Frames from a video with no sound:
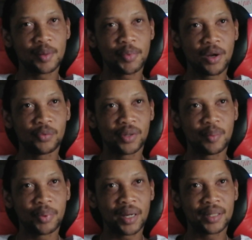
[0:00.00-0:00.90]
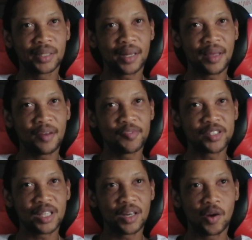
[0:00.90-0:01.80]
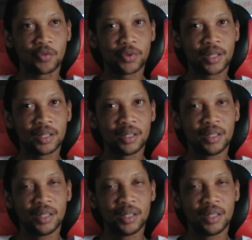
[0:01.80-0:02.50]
about Red Pie that I haven't said already.